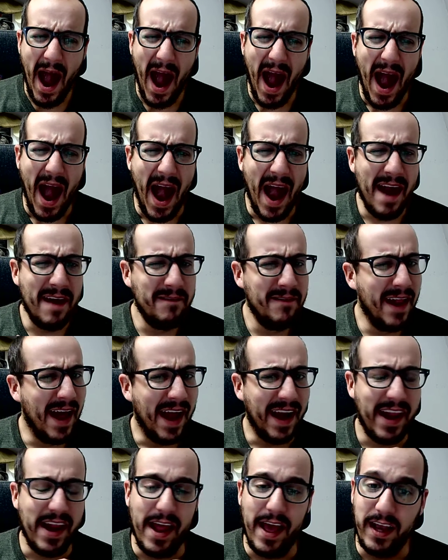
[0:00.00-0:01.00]

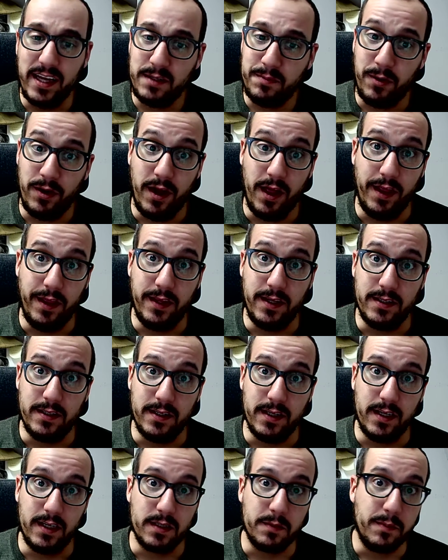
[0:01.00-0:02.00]
not an expert on these
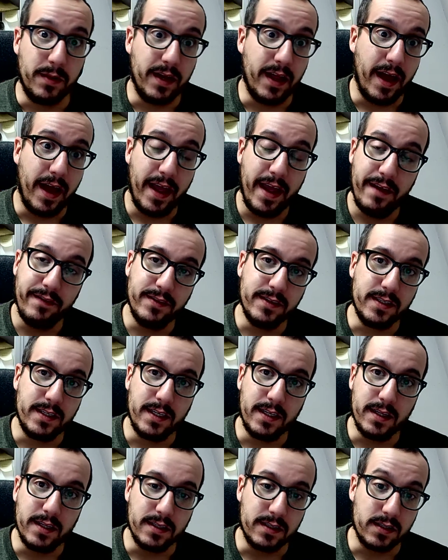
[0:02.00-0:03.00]
things, but I haven't
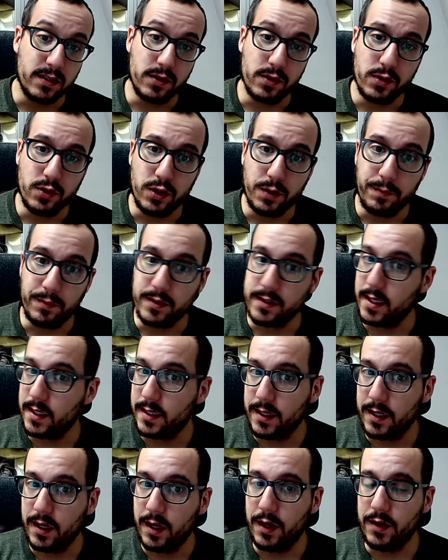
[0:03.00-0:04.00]
seen this solution
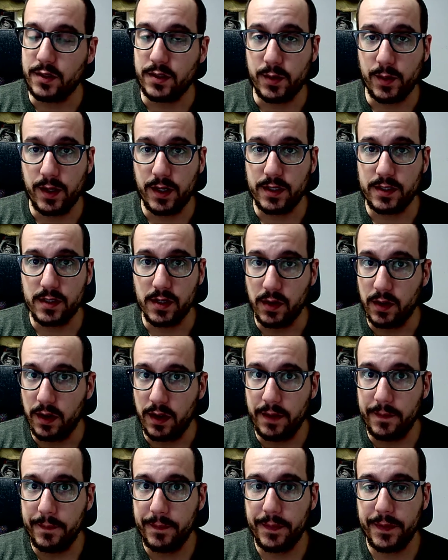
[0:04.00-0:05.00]
presented elsewhere, so
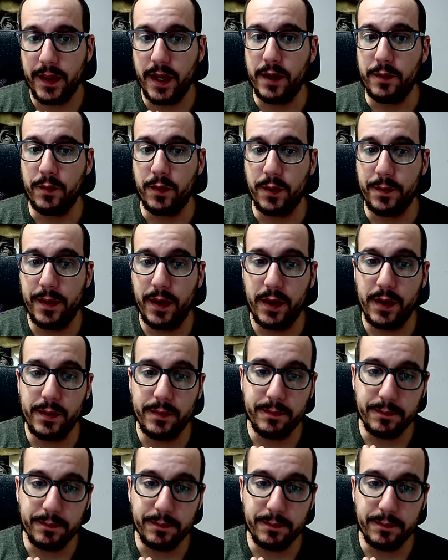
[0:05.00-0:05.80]
I wrote about it.